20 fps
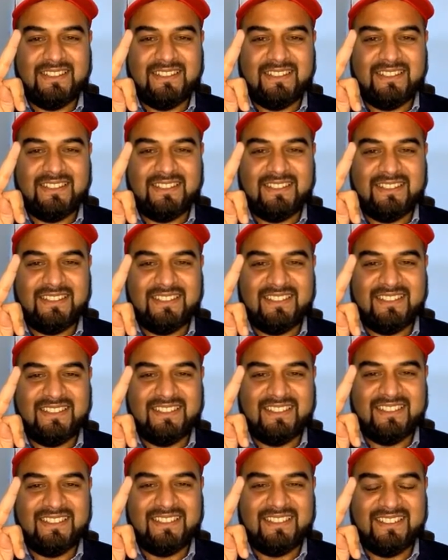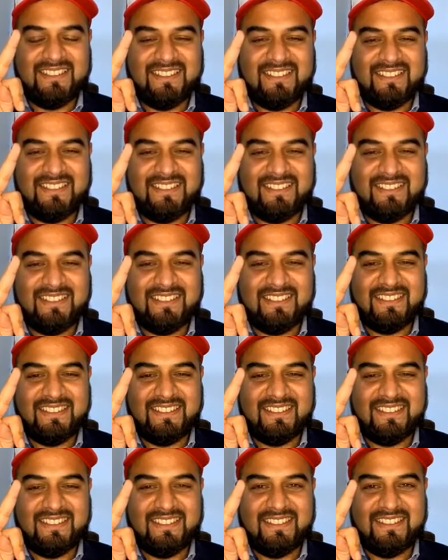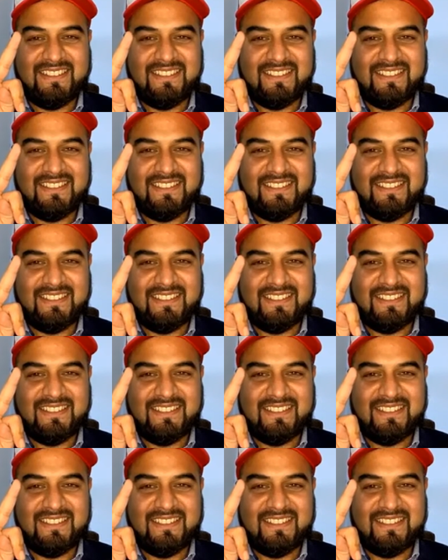No words are spoken by the person on screen.